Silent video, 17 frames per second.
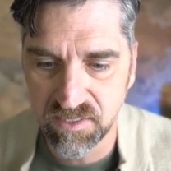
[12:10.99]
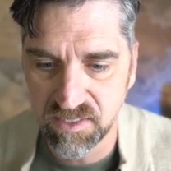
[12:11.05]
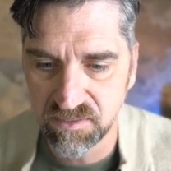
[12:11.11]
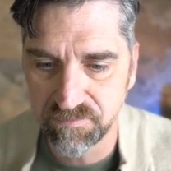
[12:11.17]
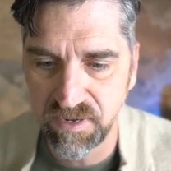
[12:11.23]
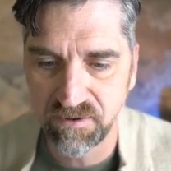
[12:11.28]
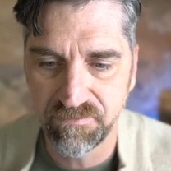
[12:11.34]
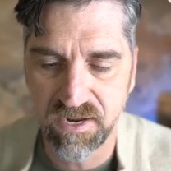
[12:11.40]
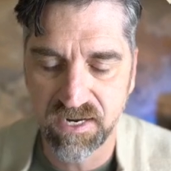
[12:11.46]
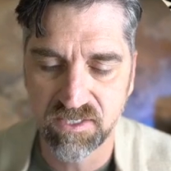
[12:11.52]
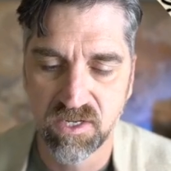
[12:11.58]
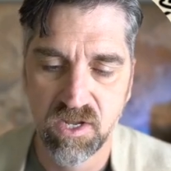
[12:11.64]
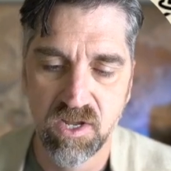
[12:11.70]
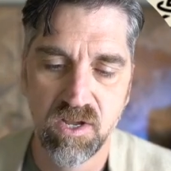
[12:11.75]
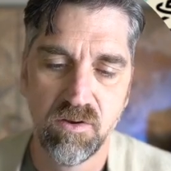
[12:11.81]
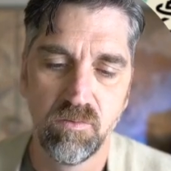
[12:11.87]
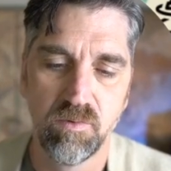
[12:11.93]
As a matter of fact,
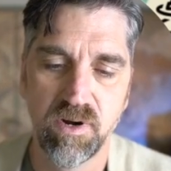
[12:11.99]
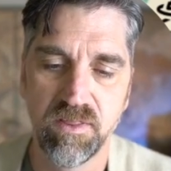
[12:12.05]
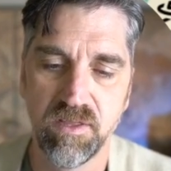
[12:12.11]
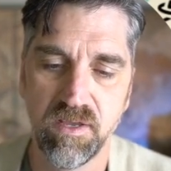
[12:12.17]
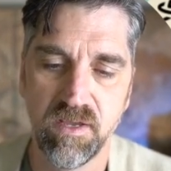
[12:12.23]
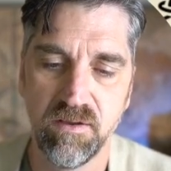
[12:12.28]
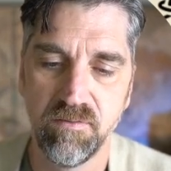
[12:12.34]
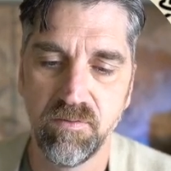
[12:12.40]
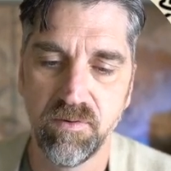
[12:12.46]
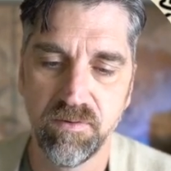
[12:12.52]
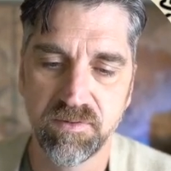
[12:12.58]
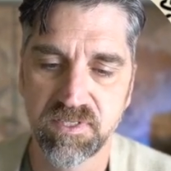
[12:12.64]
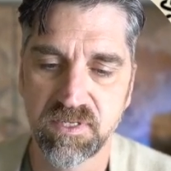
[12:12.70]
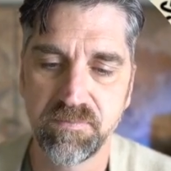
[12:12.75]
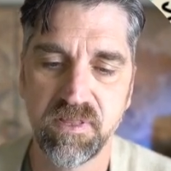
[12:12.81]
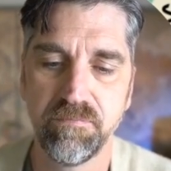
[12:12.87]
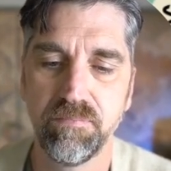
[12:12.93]

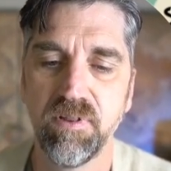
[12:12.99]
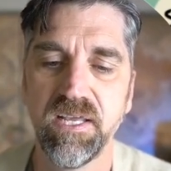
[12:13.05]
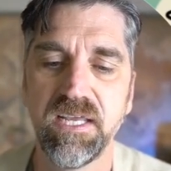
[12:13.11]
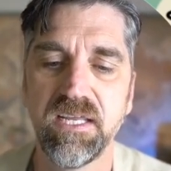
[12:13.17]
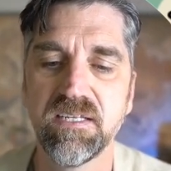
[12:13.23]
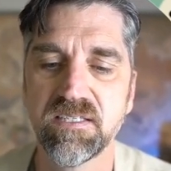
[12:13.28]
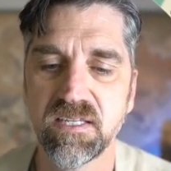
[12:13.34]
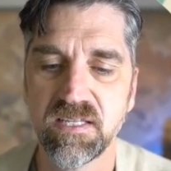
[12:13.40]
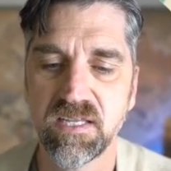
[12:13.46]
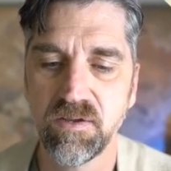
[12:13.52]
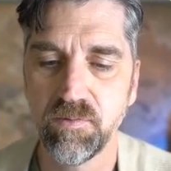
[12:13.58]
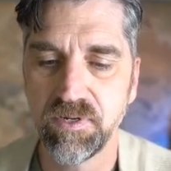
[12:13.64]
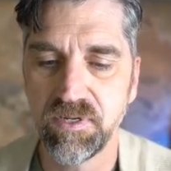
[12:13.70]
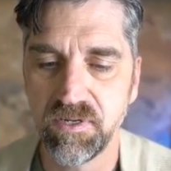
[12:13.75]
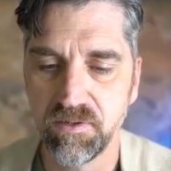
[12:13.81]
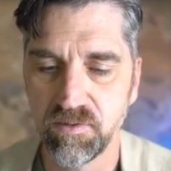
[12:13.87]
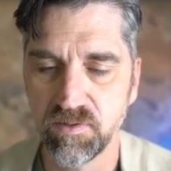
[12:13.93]
some of the planes that they
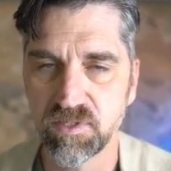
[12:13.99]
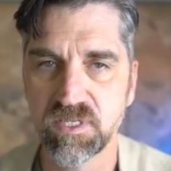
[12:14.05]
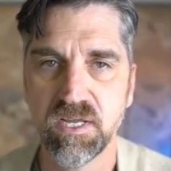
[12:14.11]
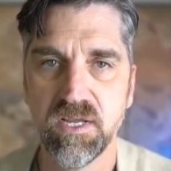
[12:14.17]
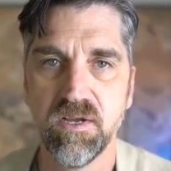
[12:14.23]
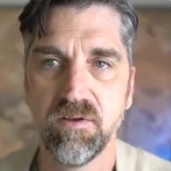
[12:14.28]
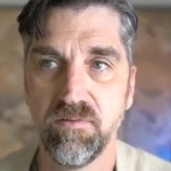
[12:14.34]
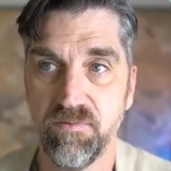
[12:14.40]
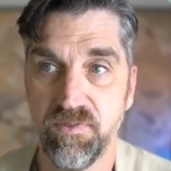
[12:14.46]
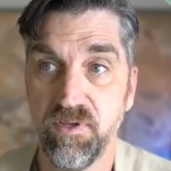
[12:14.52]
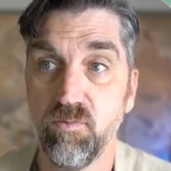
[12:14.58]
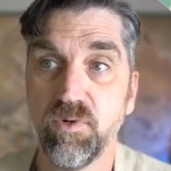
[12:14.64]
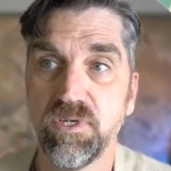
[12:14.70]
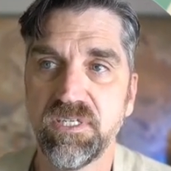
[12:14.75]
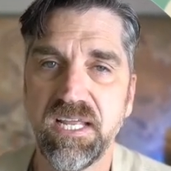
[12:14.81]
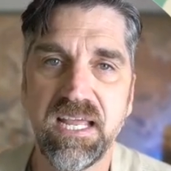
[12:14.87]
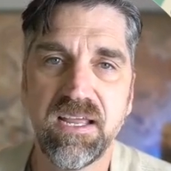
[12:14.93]
would use that
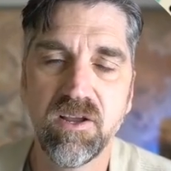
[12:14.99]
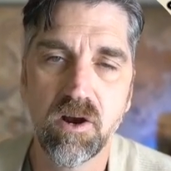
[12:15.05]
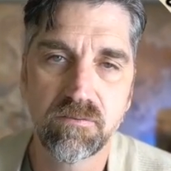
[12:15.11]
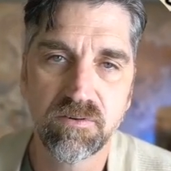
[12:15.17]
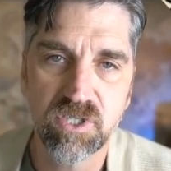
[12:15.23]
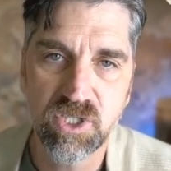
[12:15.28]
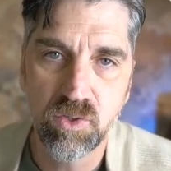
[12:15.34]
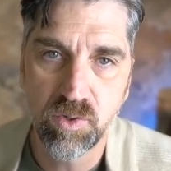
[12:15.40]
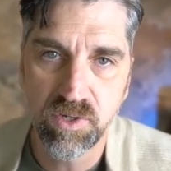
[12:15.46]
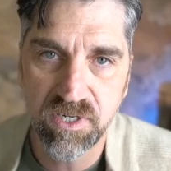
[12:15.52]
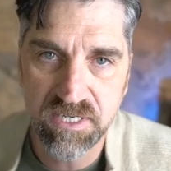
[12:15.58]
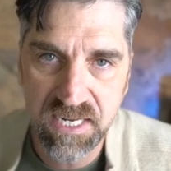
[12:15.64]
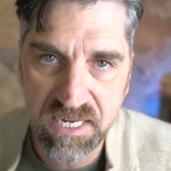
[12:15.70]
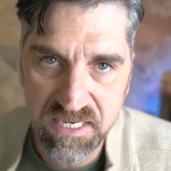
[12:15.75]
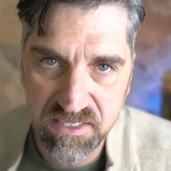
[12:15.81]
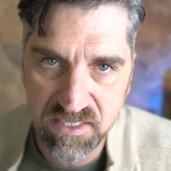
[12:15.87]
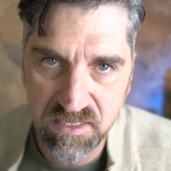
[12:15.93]
would take over 200
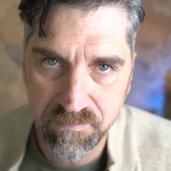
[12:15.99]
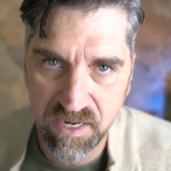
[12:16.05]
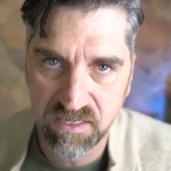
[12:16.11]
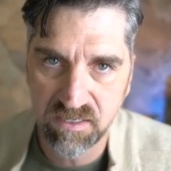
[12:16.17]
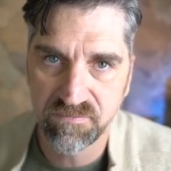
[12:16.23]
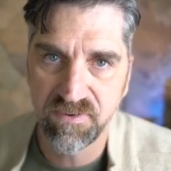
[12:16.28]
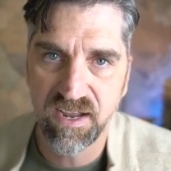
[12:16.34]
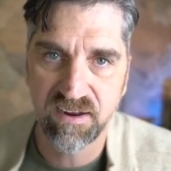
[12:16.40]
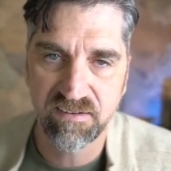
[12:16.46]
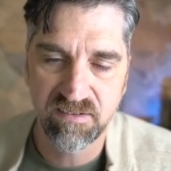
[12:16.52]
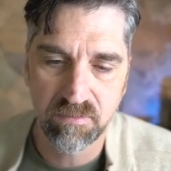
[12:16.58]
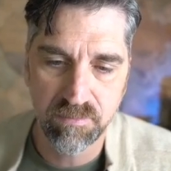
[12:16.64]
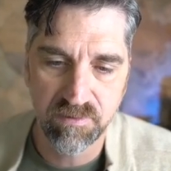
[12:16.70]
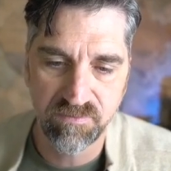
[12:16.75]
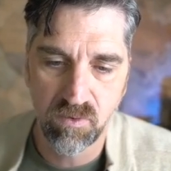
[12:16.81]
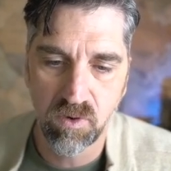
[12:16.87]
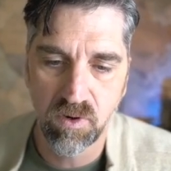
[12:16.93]
days to manufacture
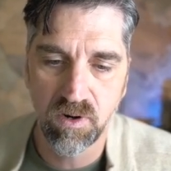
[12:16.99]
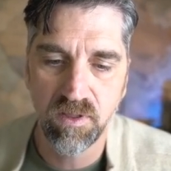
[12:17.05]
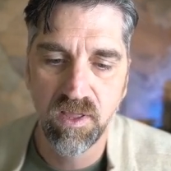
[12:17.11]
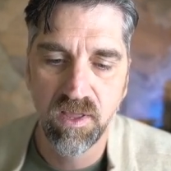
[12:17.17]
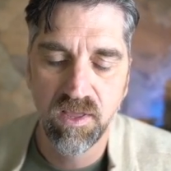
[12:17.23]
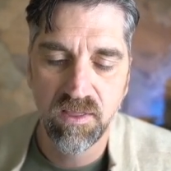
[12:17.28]
before,